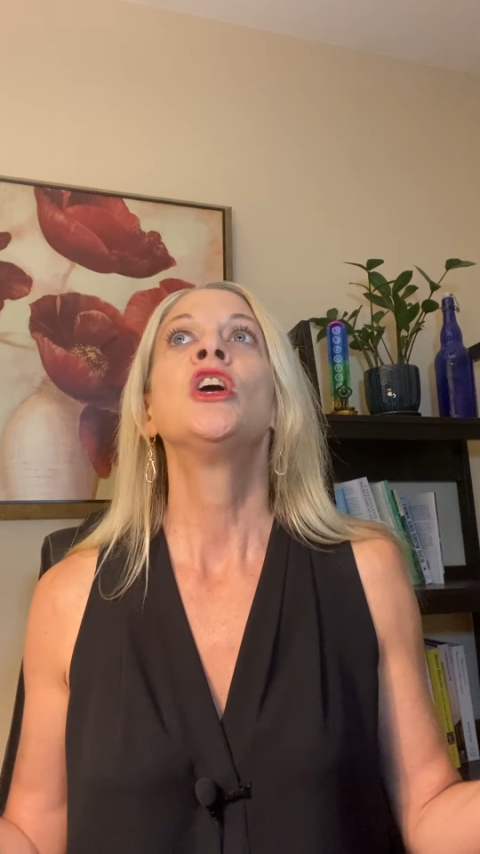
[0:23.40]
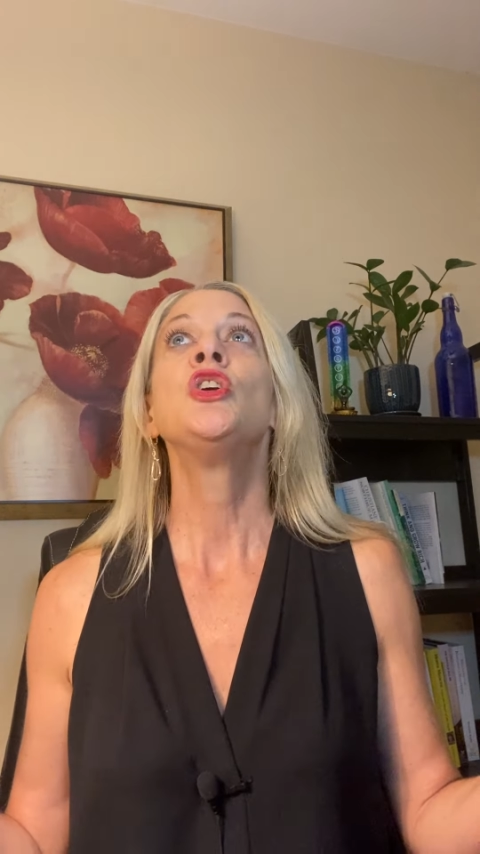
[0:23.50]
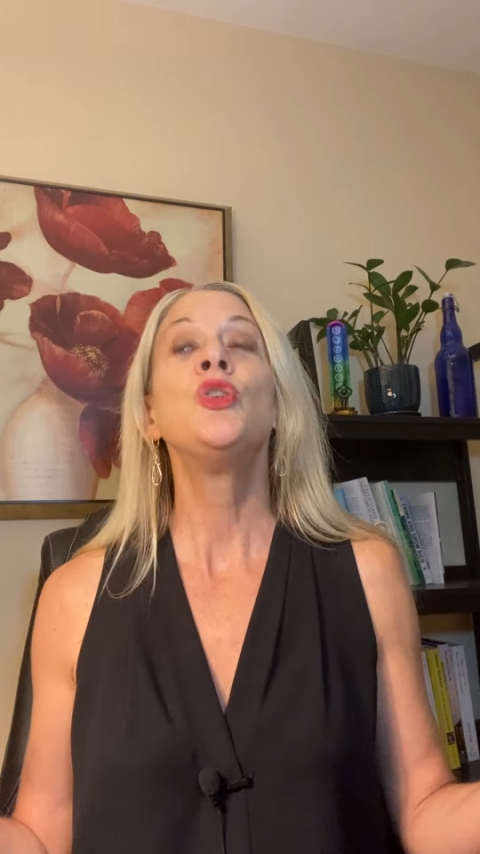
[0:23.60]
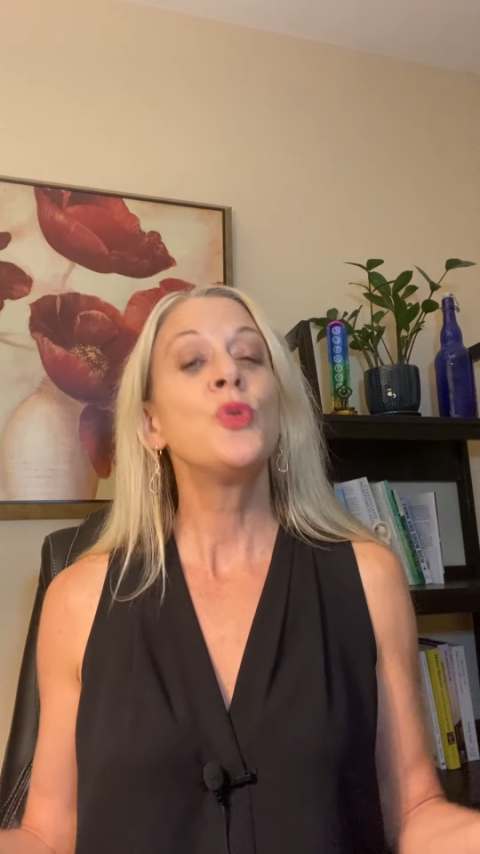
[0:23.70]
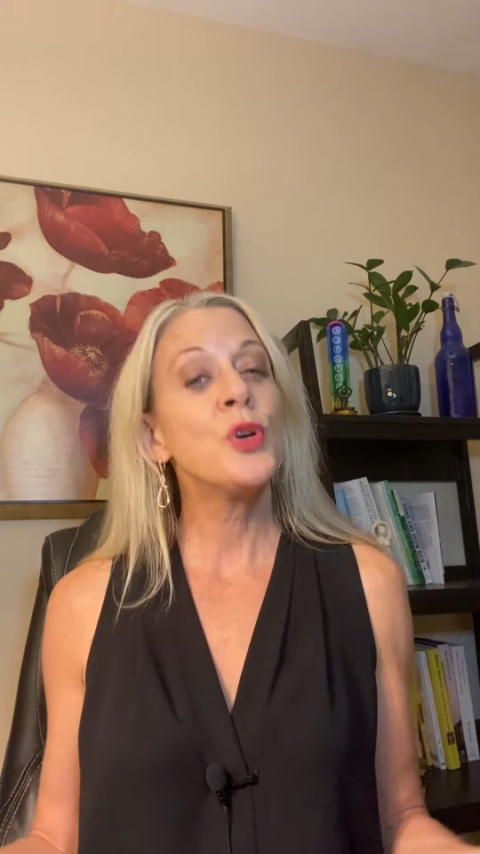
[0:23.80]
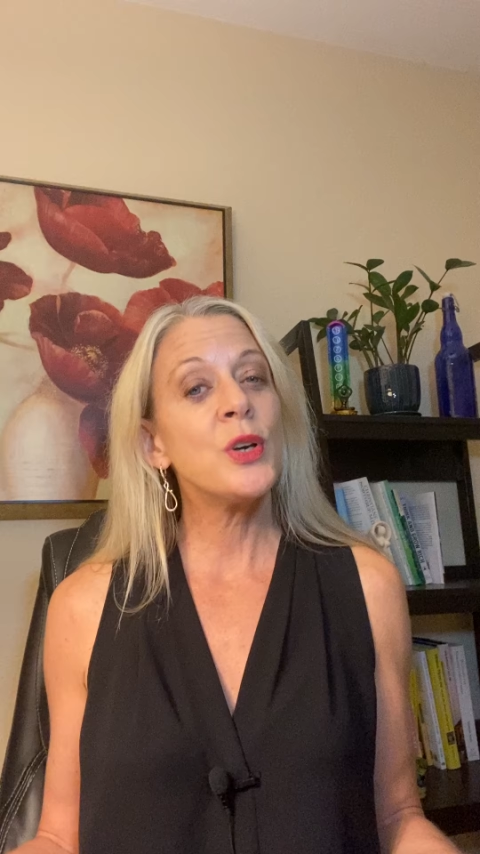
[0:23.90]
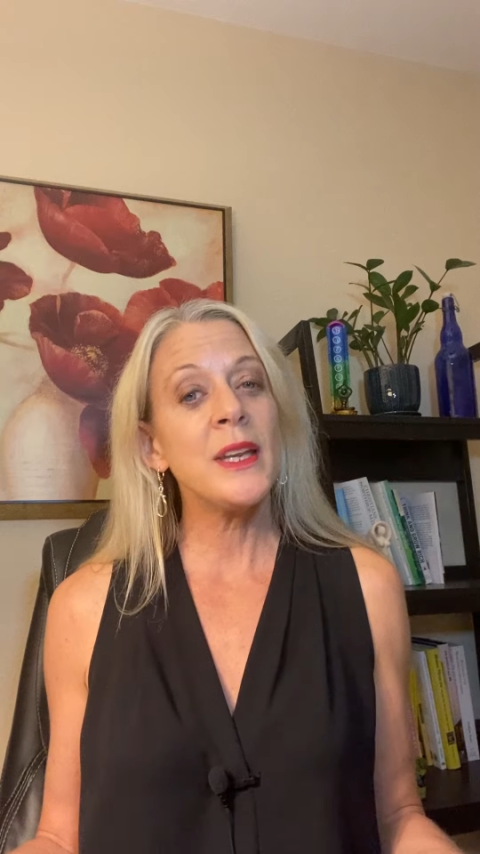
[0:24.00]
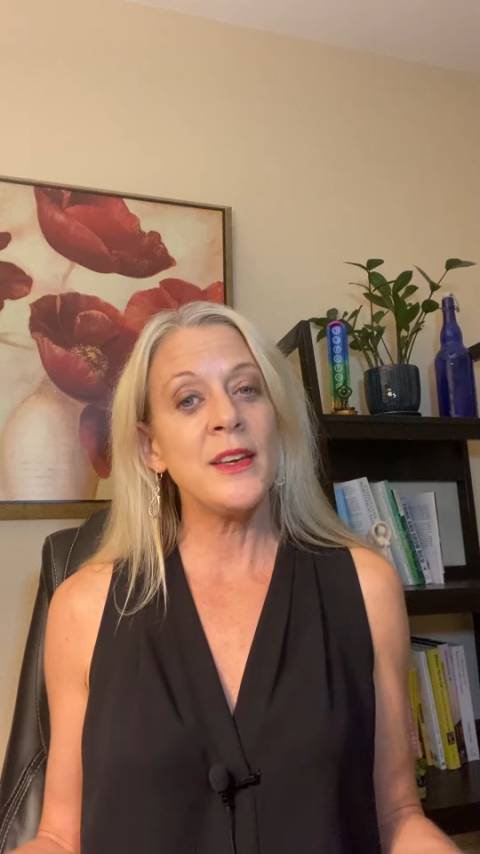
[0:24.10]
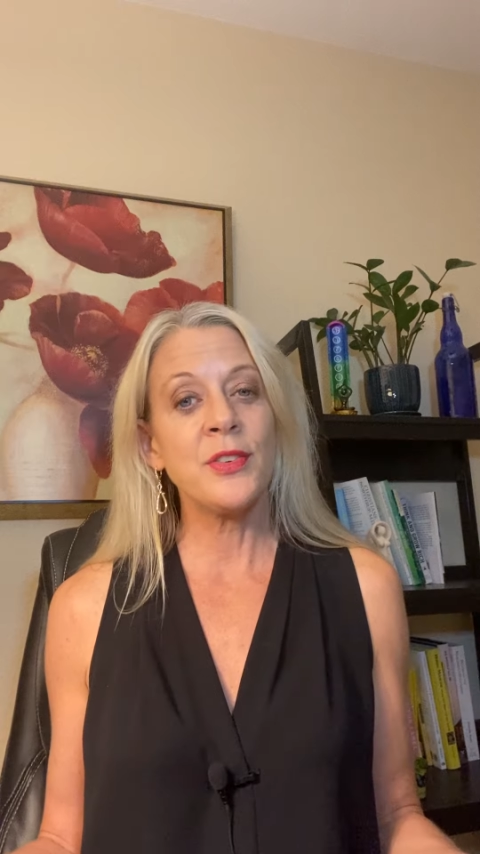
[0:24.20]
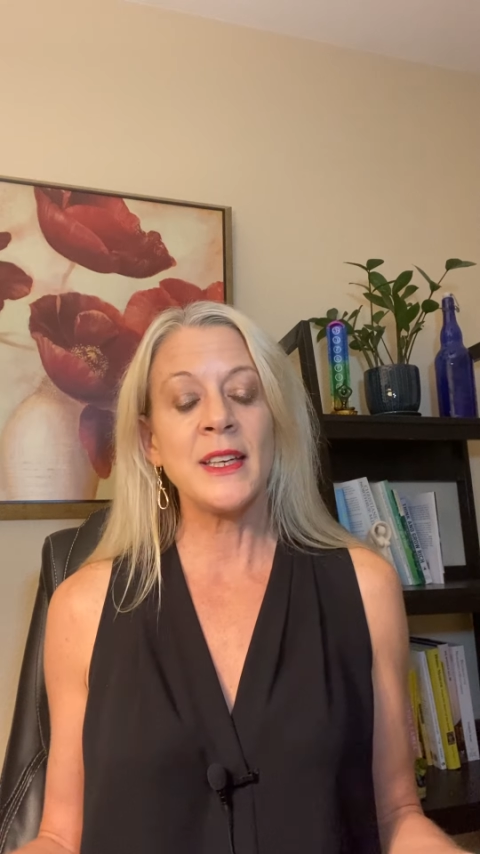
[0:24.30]
You could
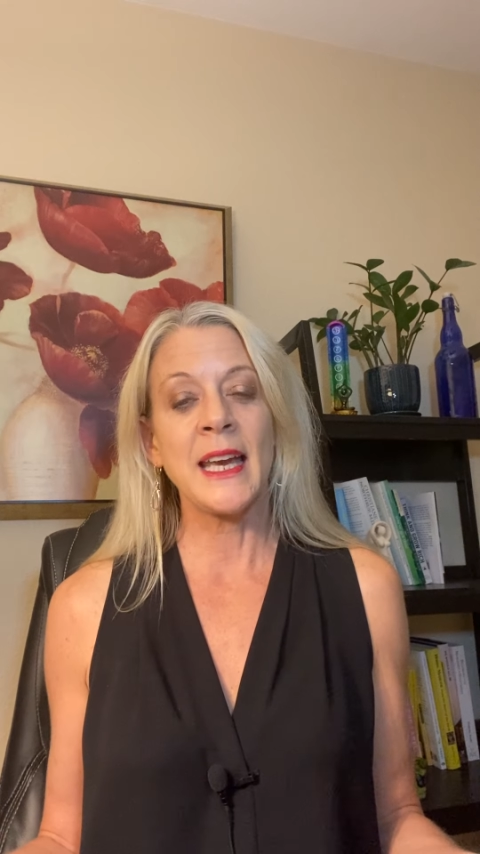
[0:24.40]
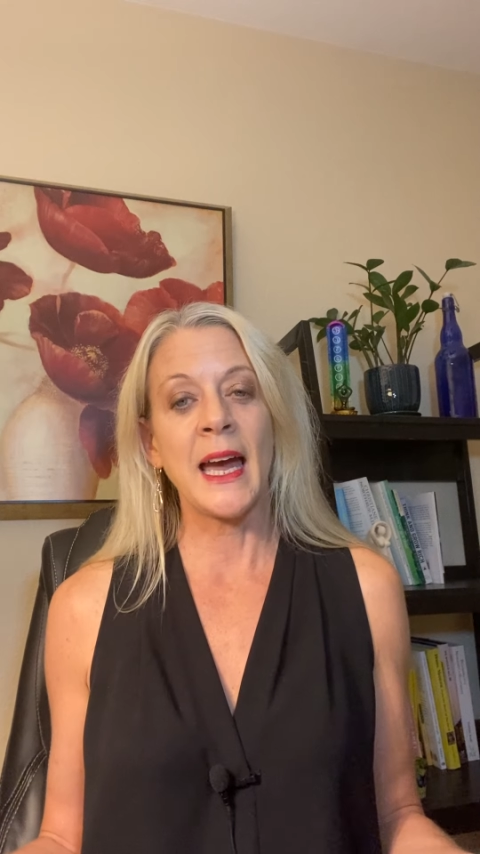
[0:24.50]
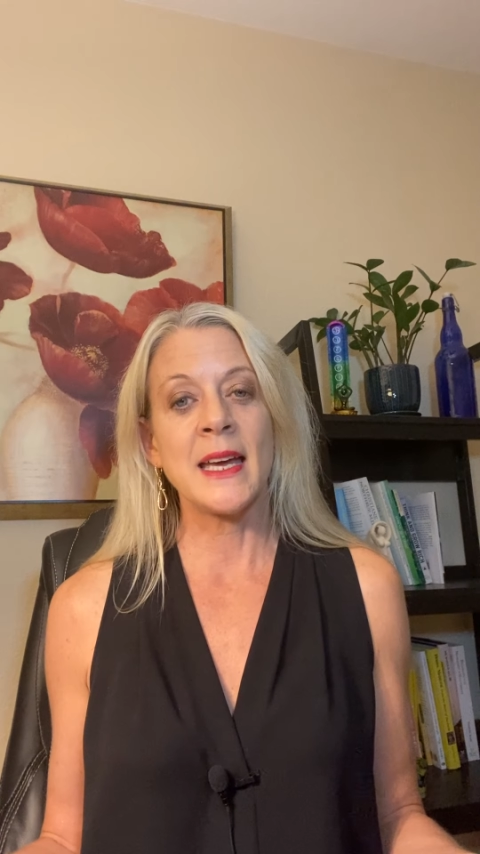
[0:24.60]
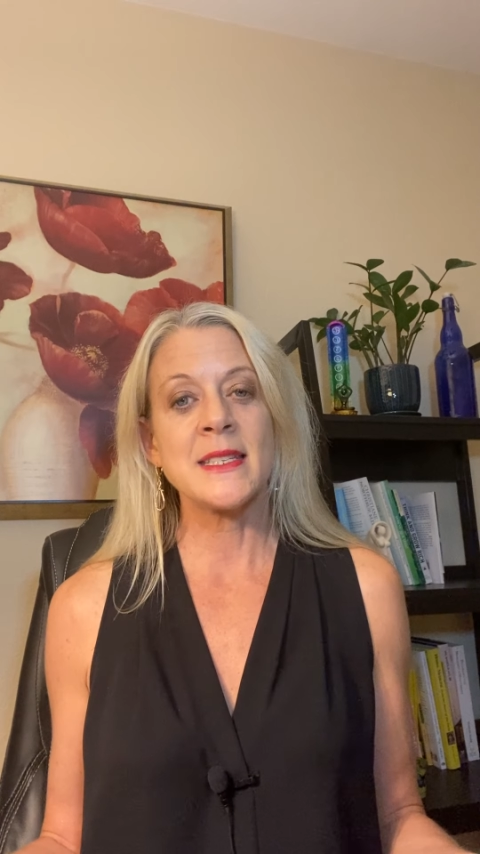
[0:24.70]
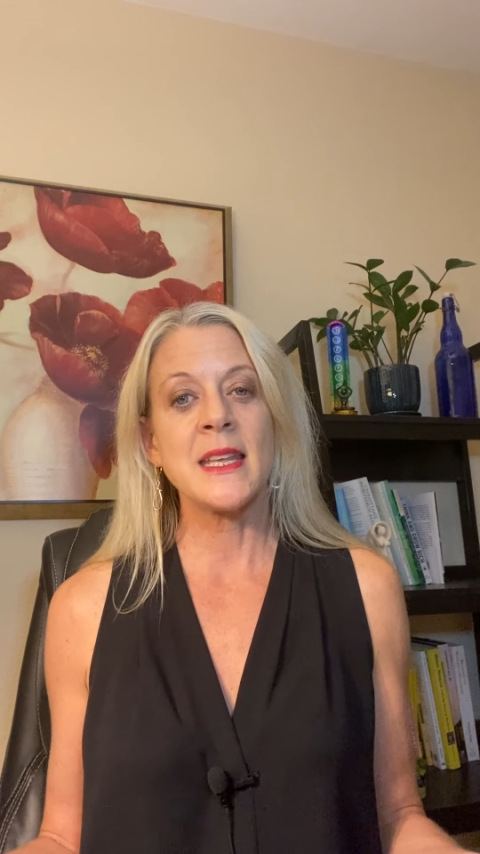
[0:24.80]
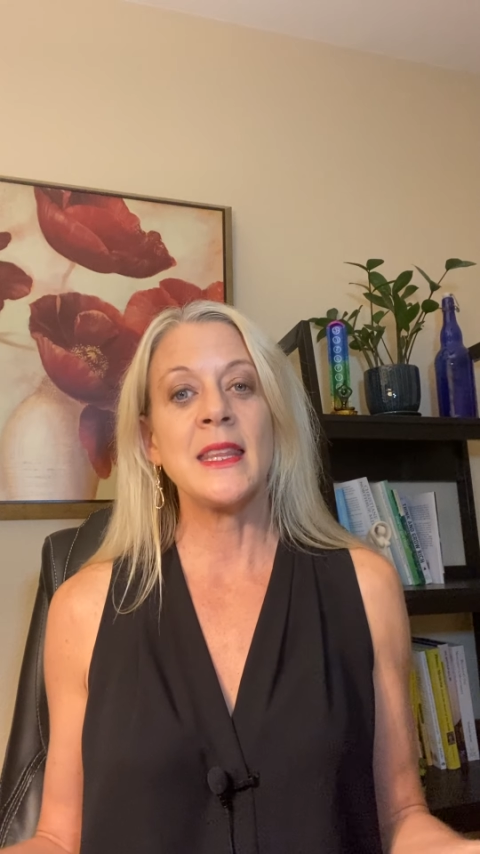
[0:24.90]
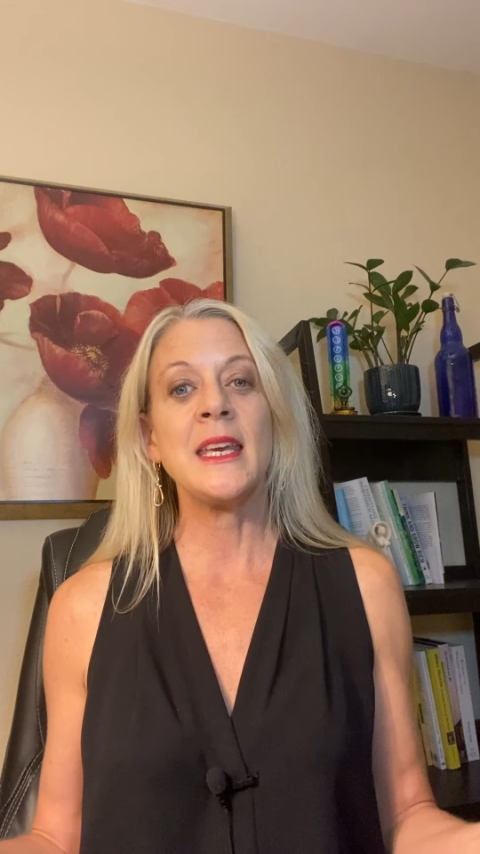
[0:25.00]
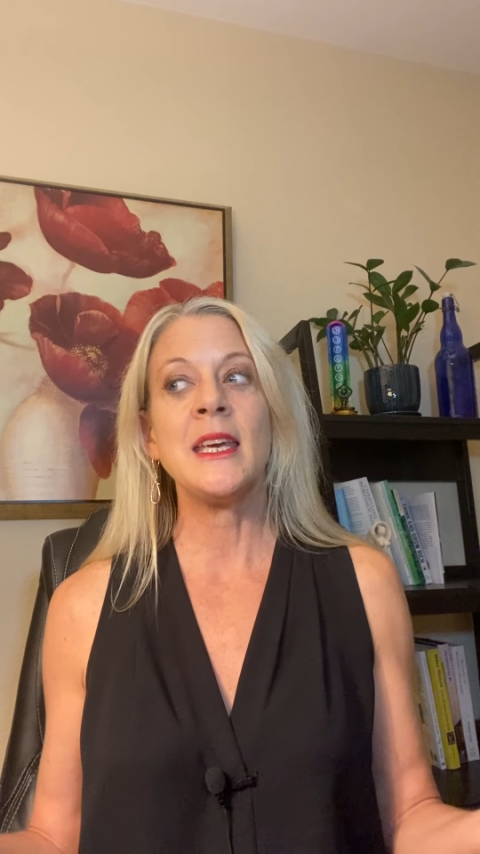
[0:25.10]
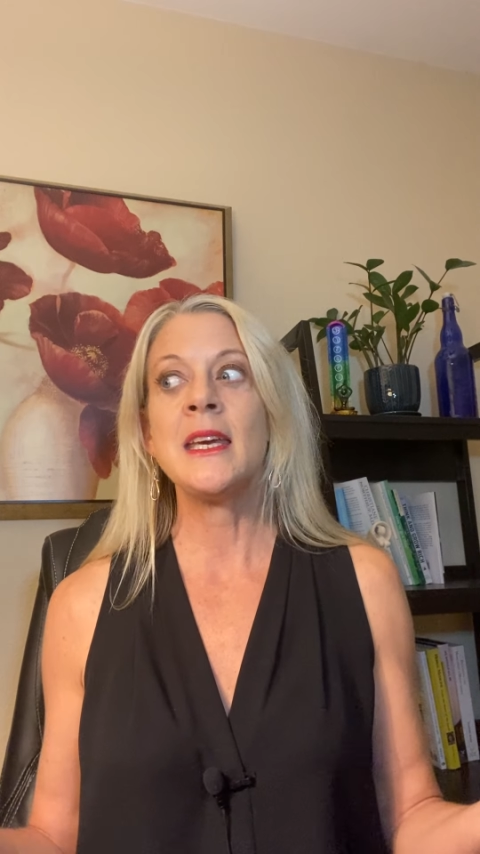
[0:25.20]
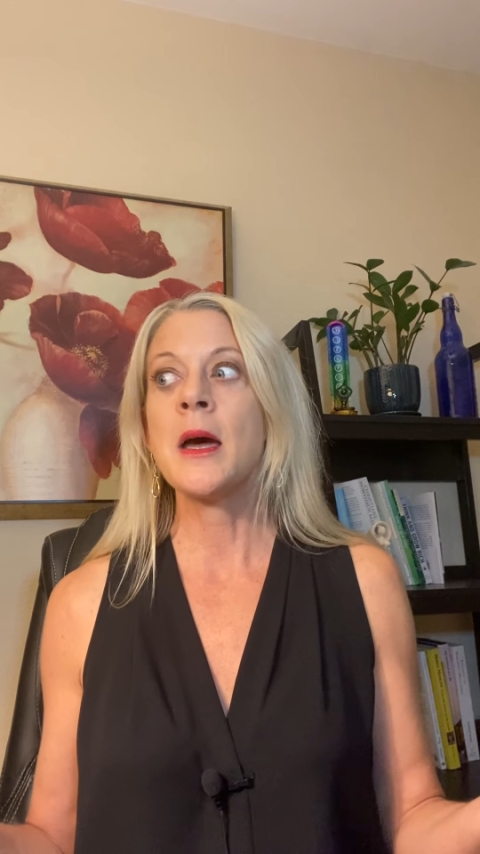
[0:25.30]
even get
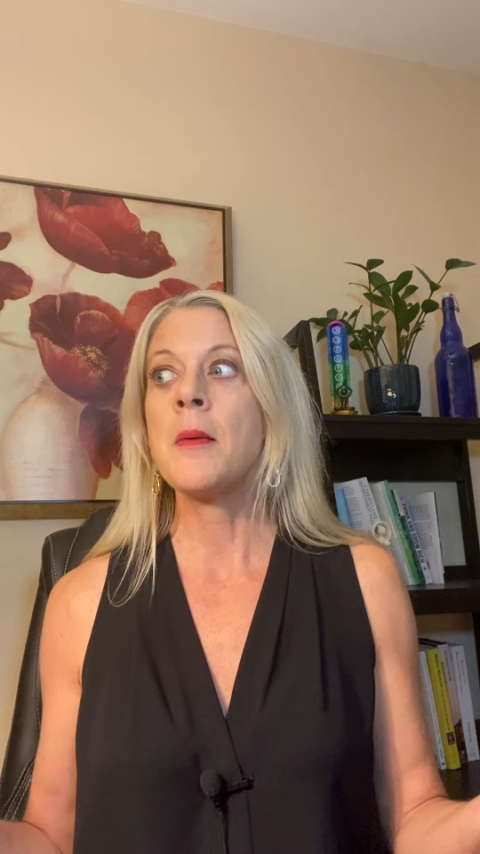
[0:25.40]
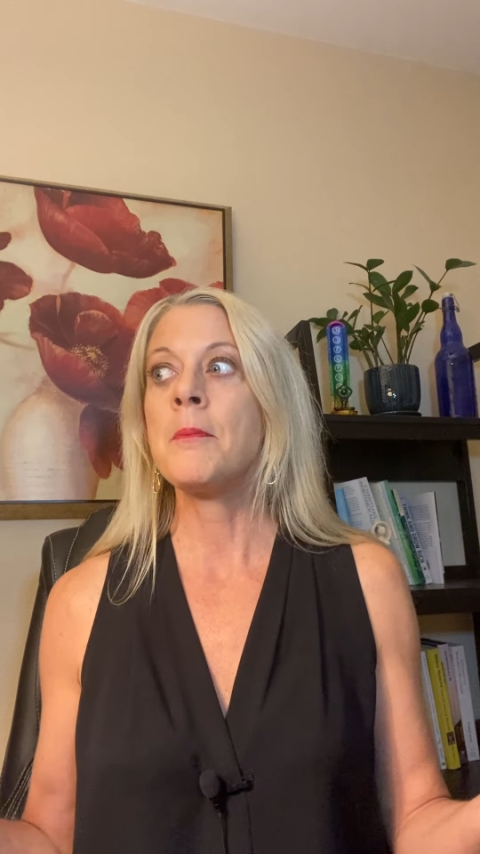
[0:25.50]
the